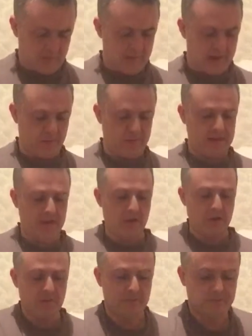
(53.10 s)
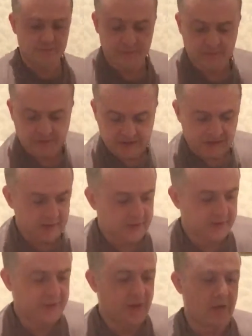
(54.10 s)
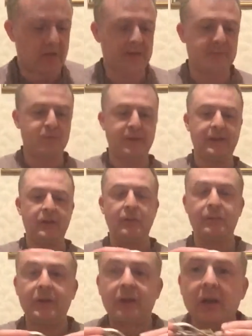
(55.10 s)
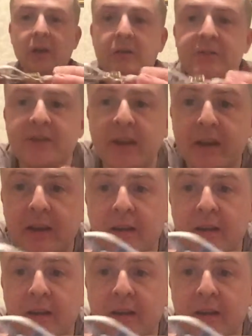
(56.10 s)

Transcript: There we go. So let's bring it up closer.